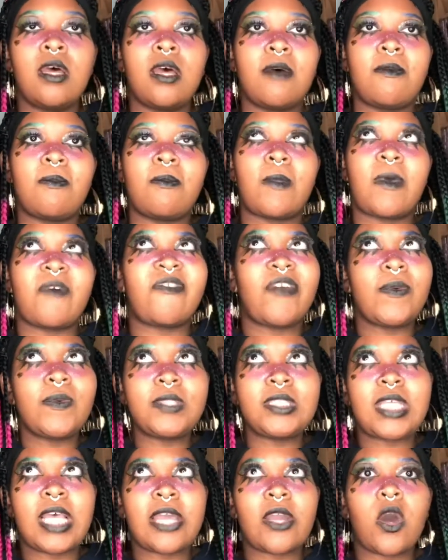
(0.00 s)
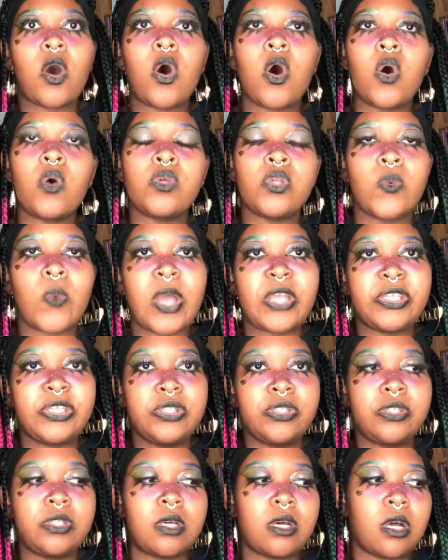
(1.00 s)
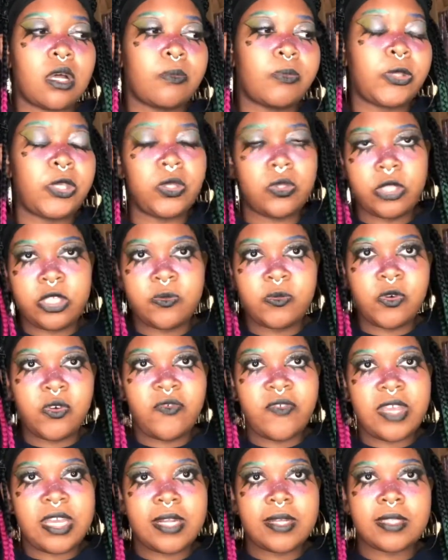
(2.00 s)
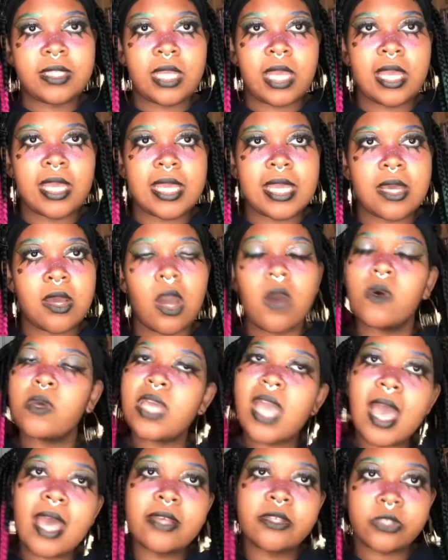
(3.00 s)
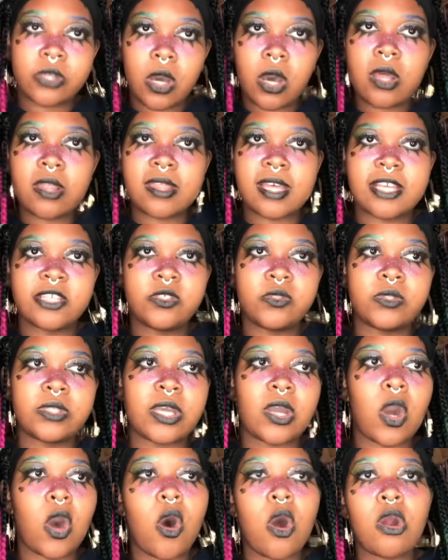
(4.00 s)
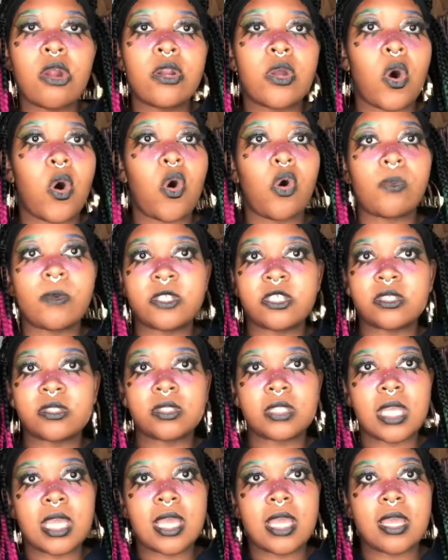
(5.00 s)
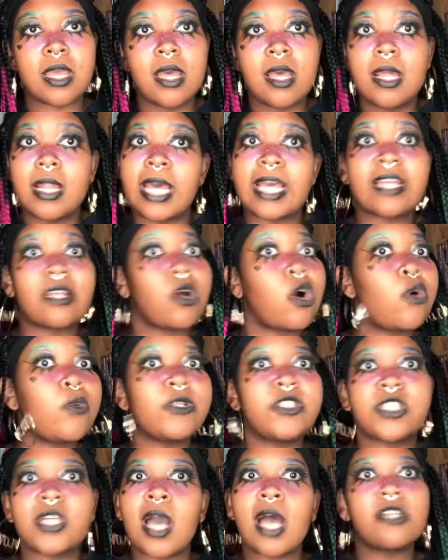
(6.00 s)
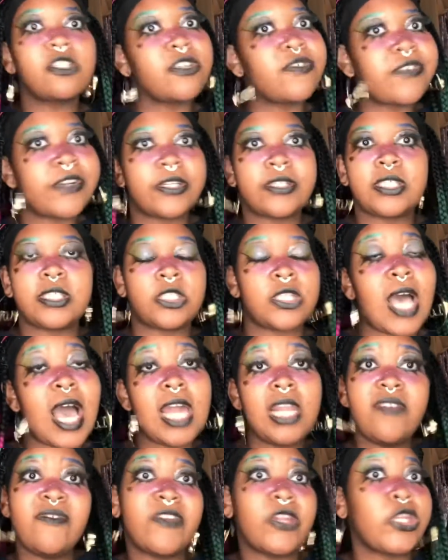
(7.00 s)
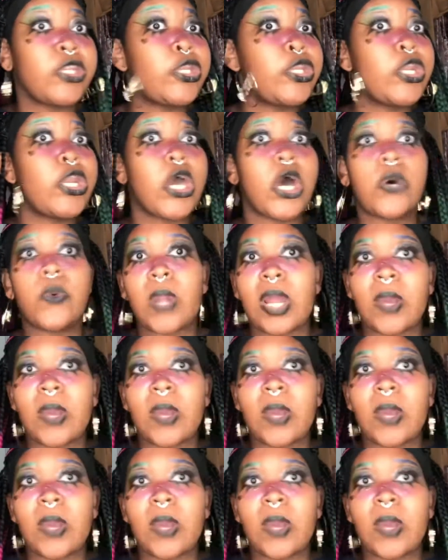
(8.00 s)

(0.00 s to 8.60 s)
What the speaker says: my friend was like, oh, you watching the Cuties movie? And I was like, oh yeah, it's called that. She was like, oh, I heard a whole bunch of things, like a whole bunch of controversy. So I didn't even know, like,